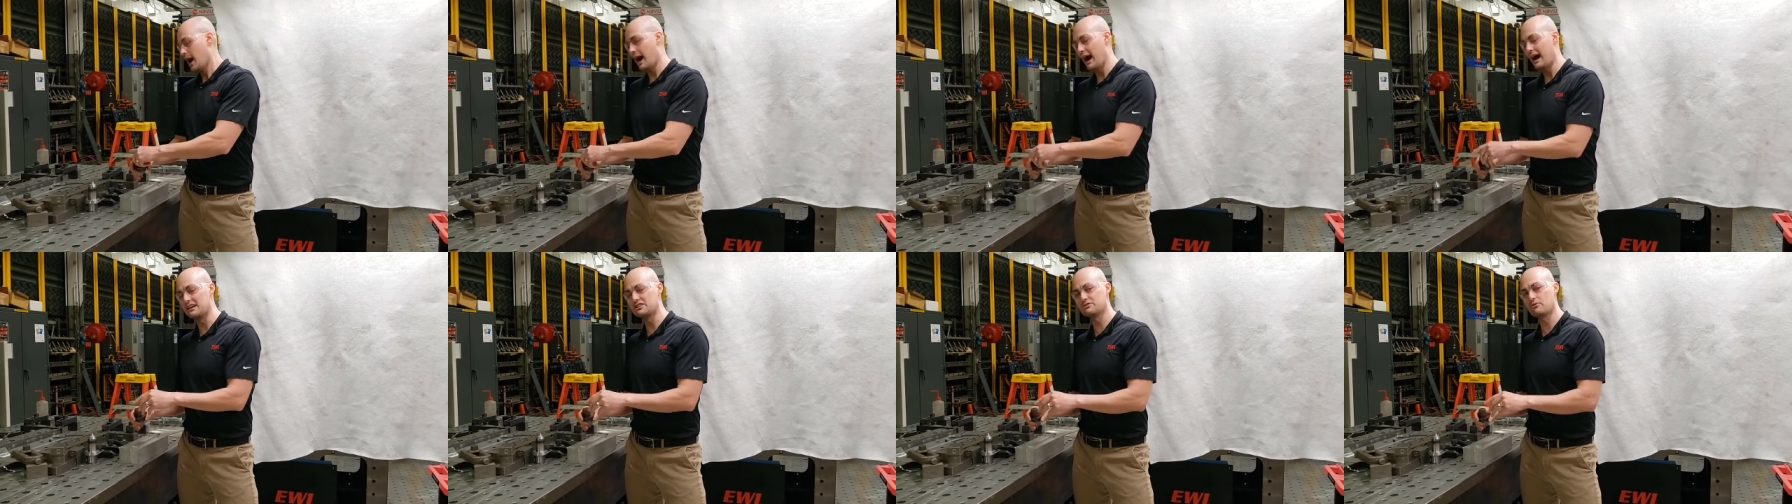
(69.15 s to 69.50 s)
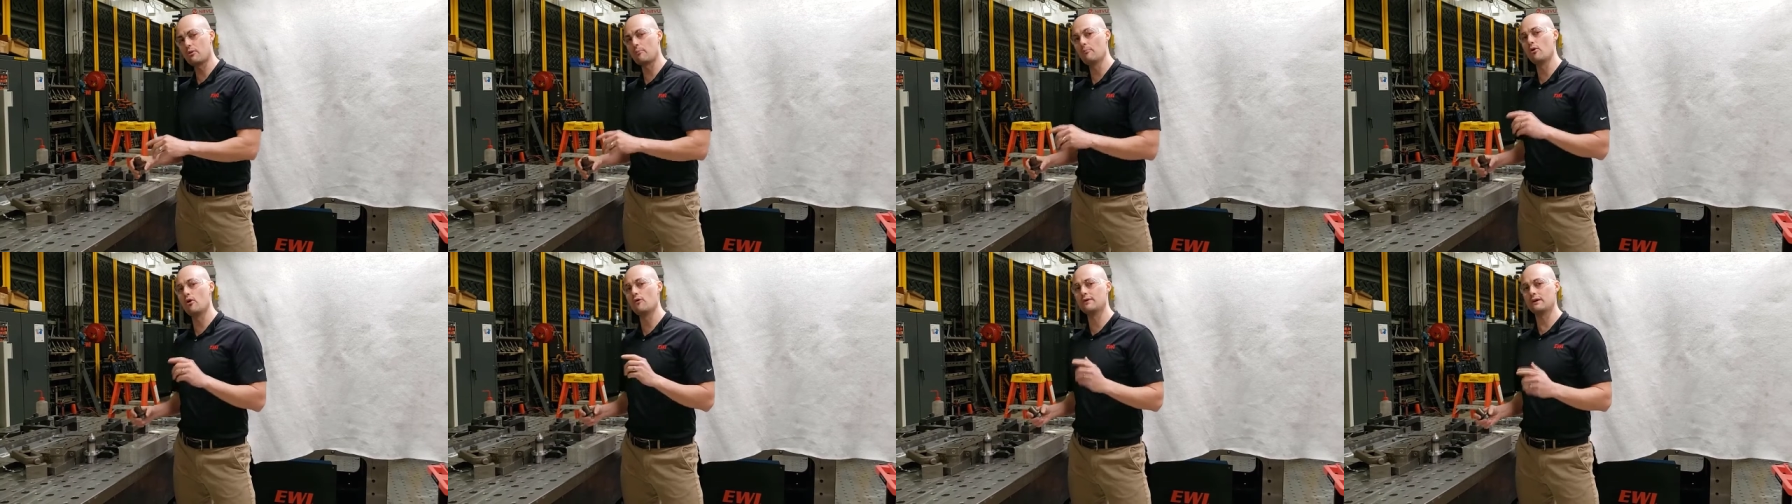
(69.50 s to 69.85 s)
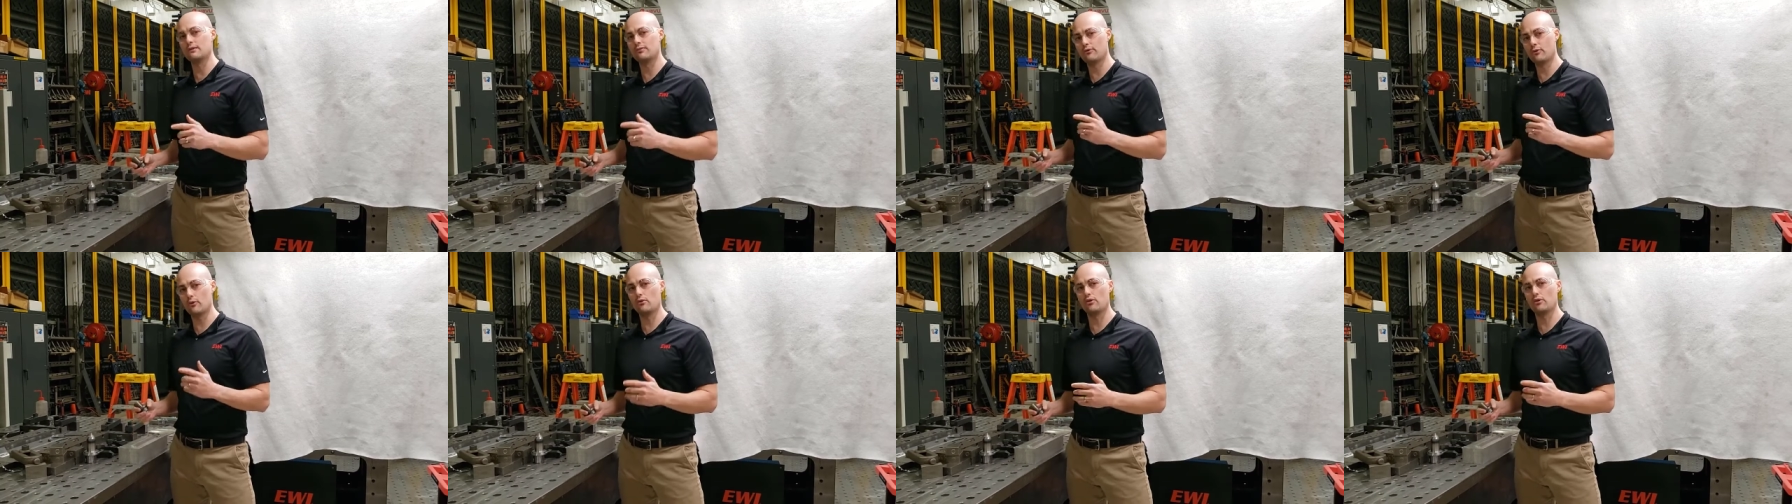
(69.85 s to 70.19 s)
As we're
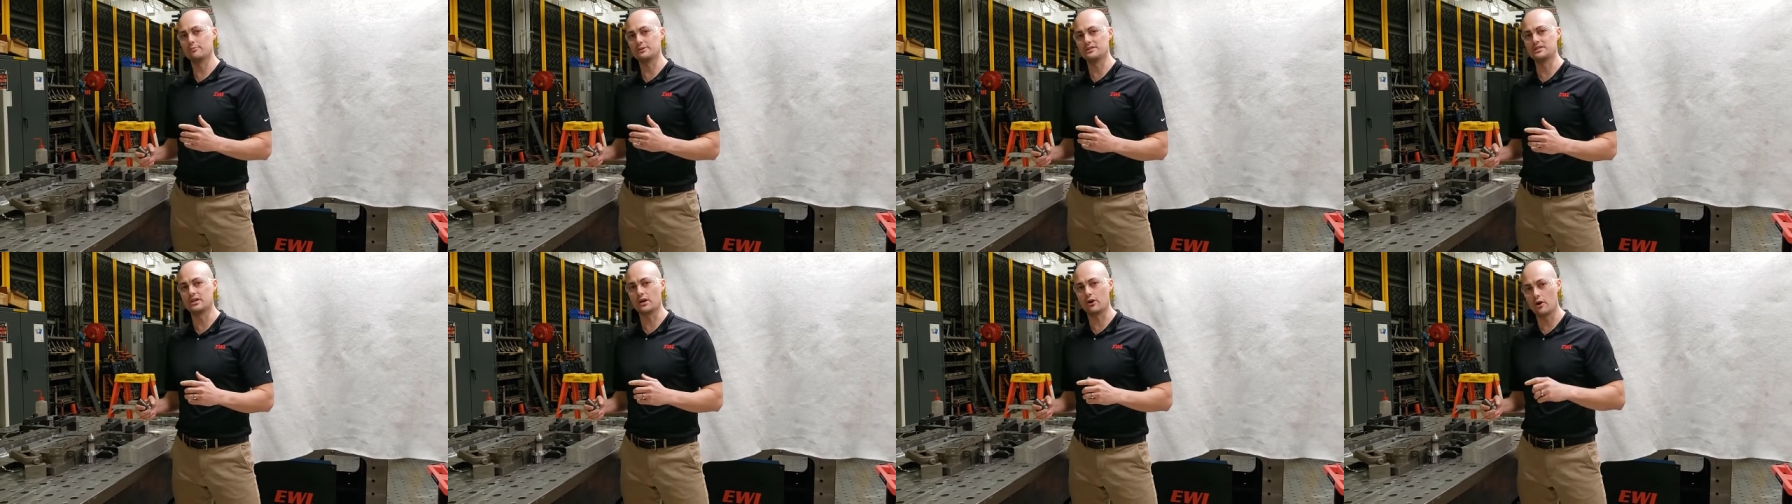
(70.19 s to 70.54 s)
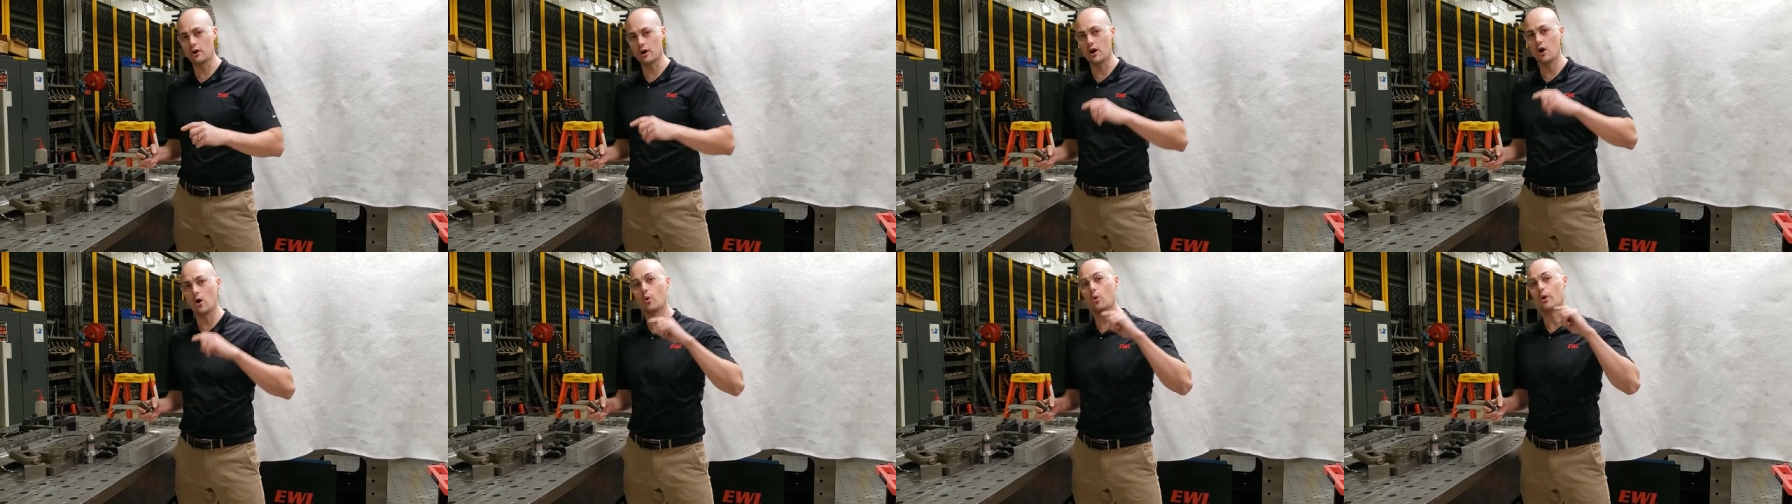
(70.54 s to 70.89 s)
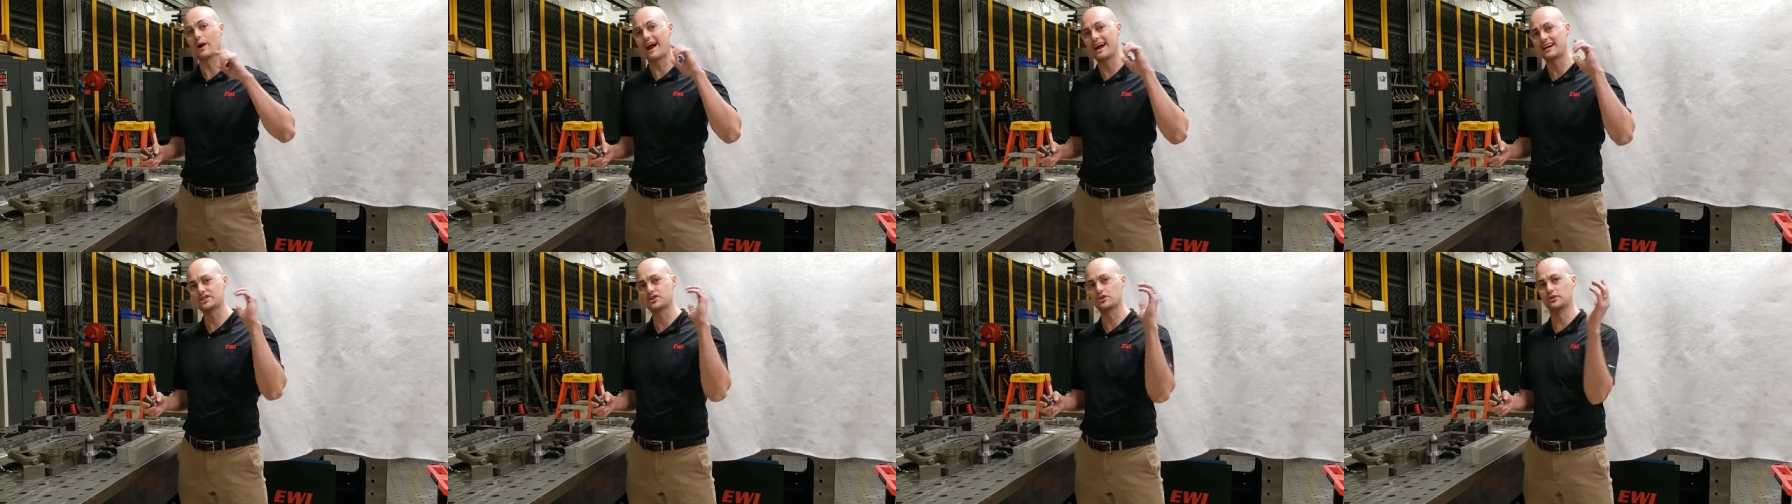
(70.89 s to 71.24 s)
moving through the material,
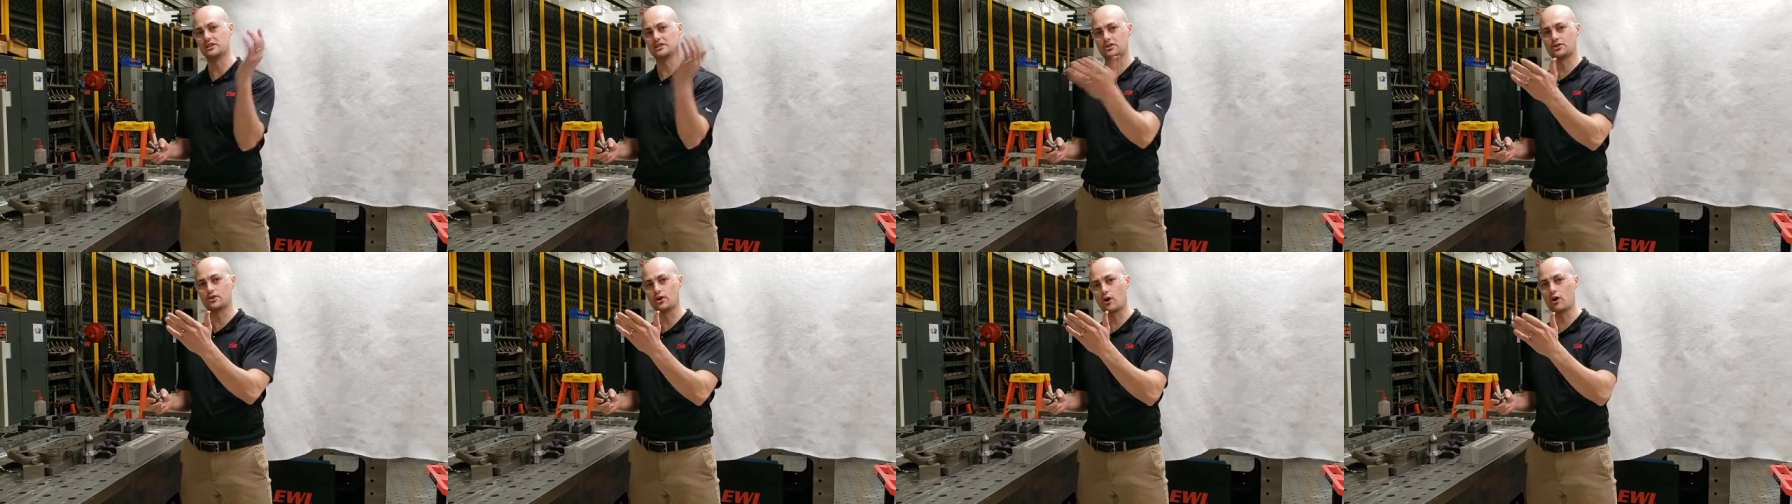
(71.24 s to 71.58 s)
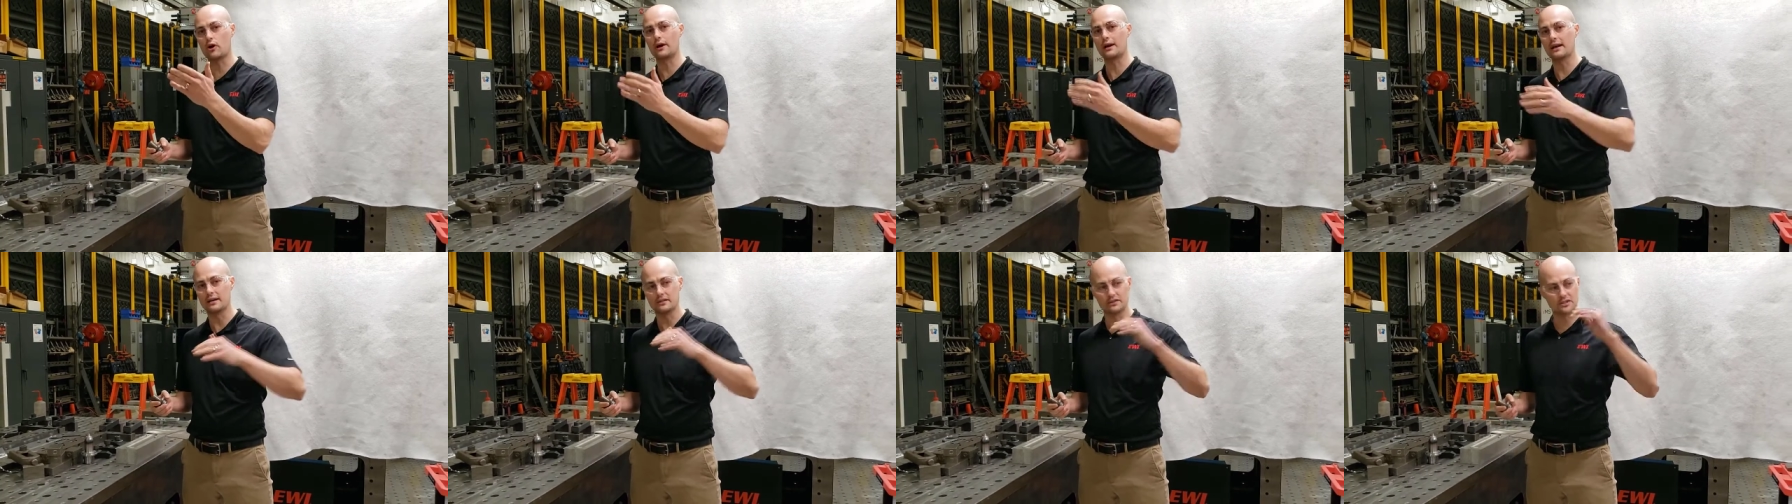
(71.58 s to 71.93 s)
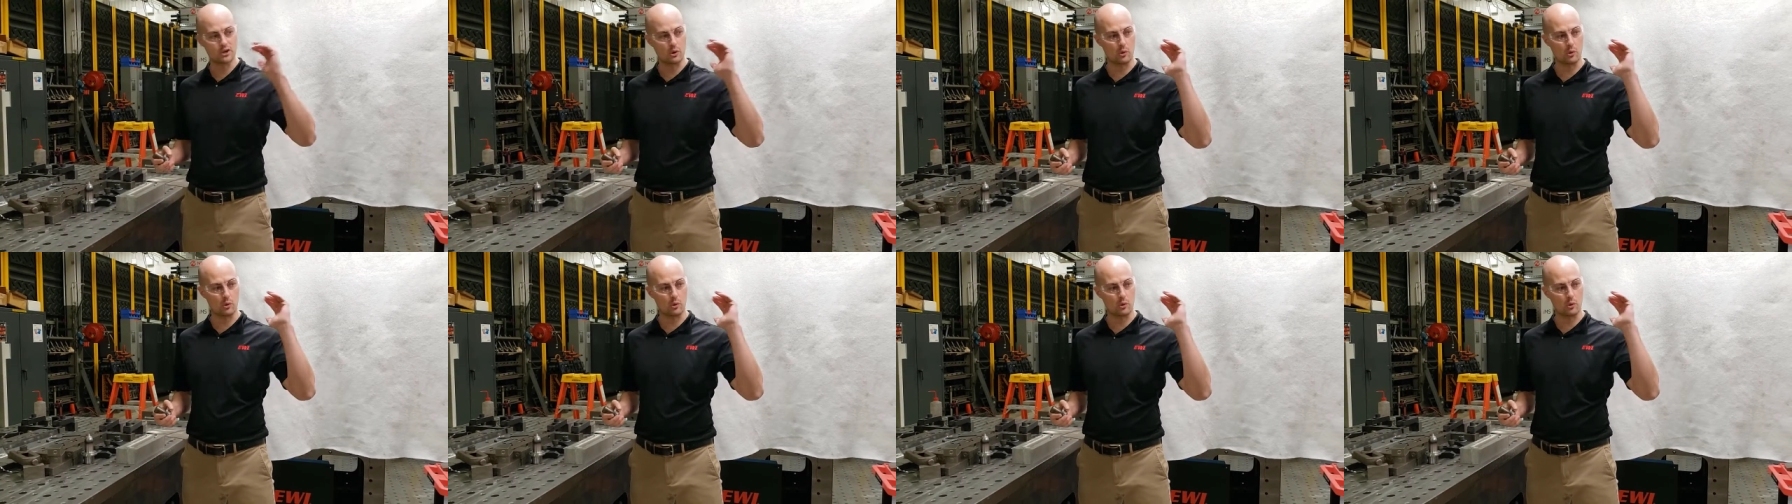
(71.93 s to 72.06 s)
we're actually stirring it.